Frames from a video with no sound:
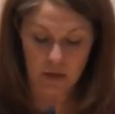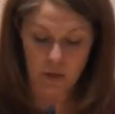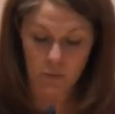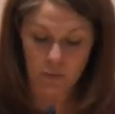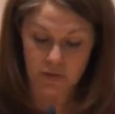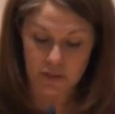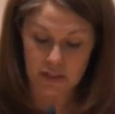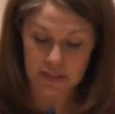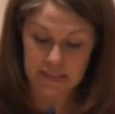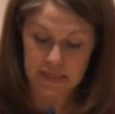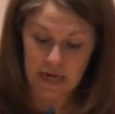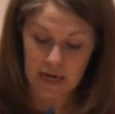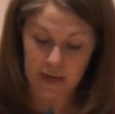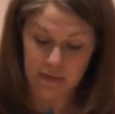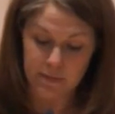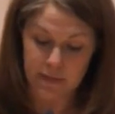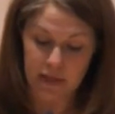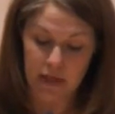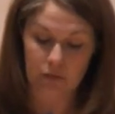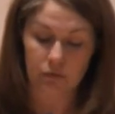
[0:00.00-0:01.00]
which at
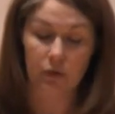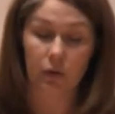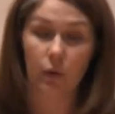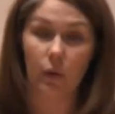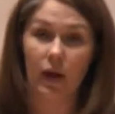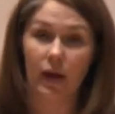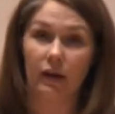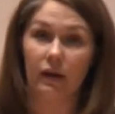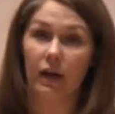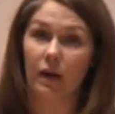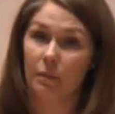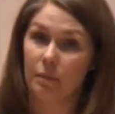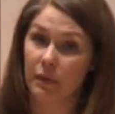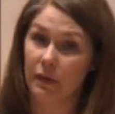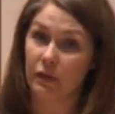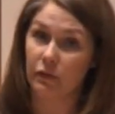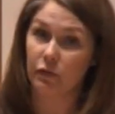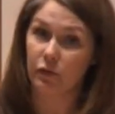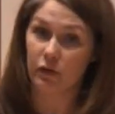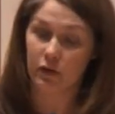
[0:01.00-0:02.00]
times can require a bit
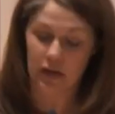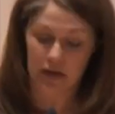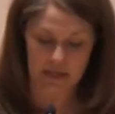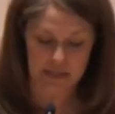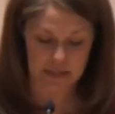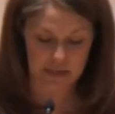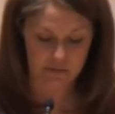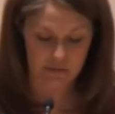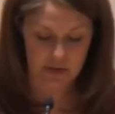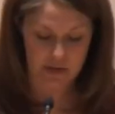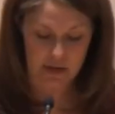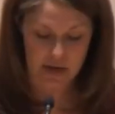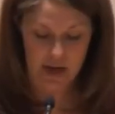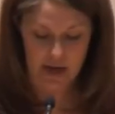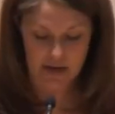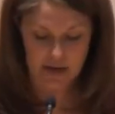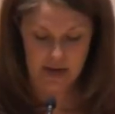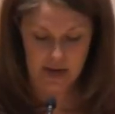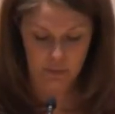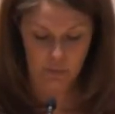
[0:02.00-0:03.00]
of creativity
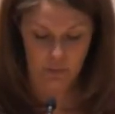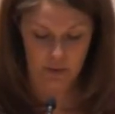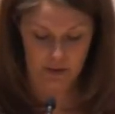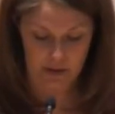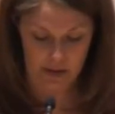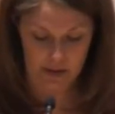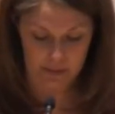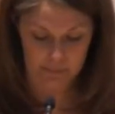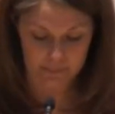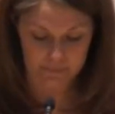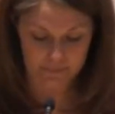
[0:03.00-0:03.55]
and networking.